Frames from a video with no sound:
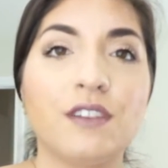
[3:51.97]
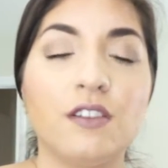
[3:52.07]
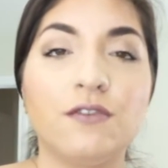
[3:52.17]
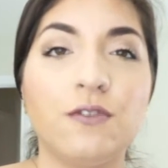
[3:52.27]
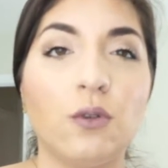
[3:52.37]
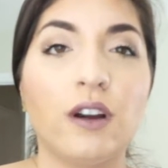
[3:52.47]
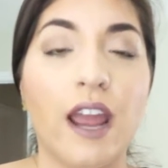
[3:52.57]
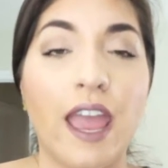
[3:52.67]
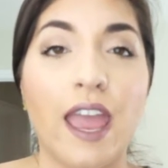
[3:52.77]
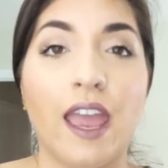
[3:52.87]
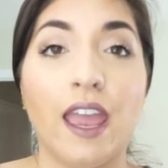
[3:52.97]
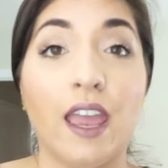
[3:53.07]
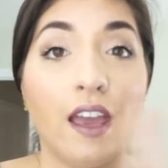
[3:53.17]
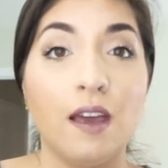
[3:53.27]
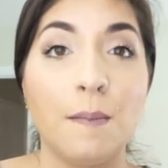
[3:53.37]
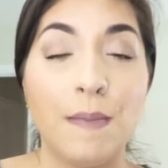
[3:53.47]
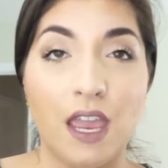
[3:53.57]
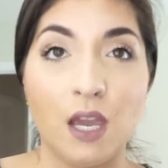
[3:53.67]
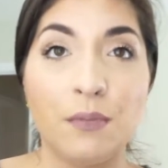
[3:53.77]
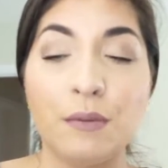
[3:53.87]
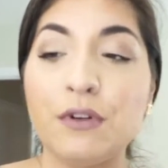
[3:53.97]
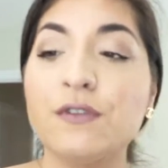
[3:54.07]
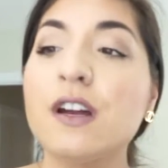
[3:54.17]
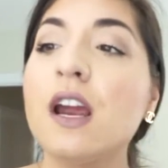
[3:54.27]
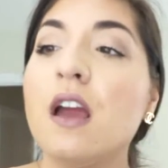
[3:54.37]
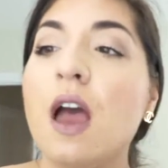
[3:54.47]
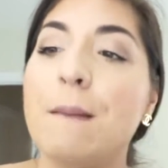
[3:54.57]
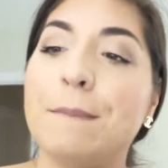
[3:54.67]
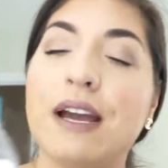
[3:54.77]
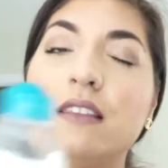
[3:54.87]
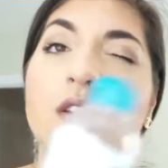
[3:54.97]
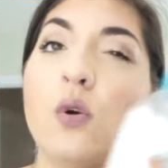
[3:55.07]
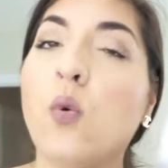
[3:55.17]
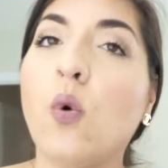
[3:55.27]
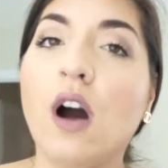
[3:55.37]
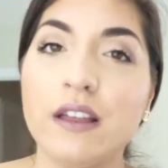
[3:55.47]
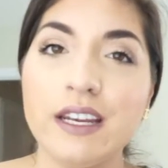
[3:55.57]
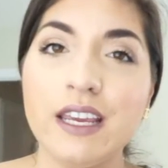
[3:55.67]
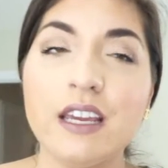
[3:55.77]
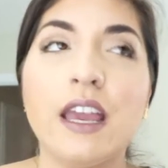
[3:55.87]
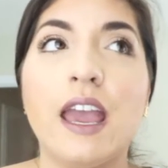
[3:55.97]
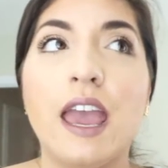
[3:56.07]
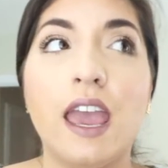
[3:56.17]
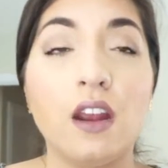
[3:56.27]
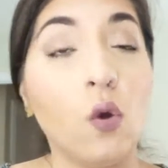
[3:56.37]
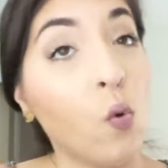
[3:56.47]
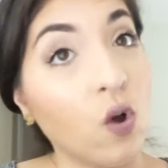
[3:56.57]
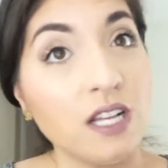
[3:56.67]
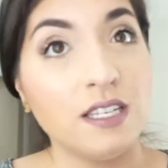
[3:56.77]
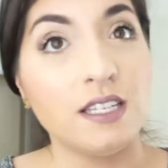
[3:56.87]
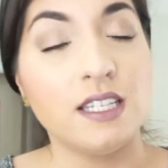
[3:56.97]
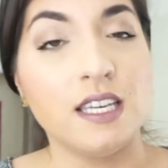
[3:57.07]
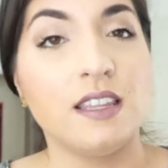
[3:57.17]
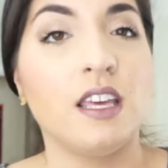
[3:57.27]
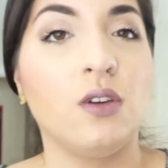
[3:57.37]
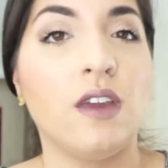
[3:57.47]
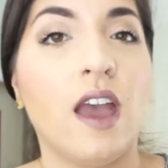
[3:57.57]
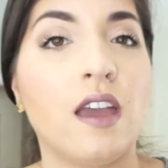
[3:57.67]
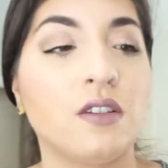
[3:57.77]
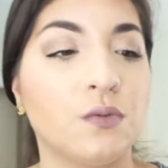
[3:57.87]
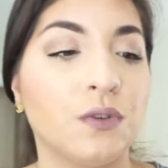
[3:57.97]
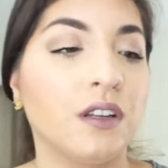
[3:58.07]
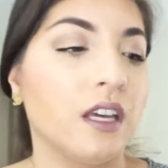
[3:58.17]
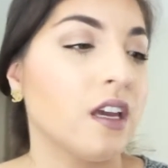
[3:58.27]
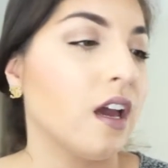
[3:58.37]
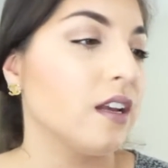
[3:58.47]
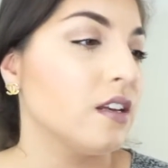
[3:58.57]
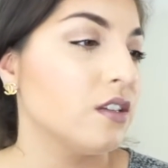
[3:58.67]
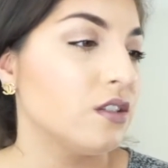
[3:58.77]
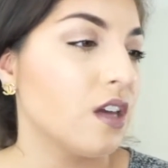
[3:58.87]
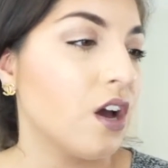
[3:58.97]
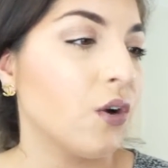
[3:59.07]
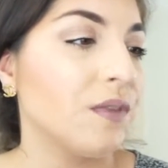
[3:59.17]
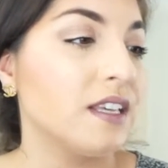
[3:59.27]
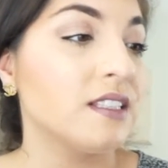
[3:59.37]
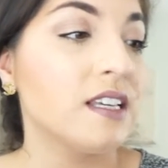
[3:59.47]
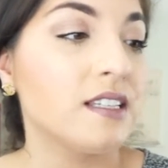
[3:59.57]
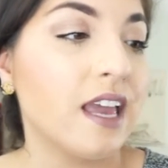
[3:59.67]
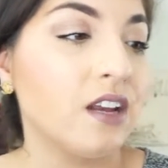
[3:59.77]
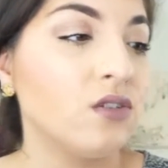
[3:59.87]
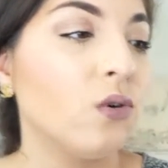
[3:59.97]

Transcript: For a makeup remover, but the quality and quantity that you get is really good. So this is a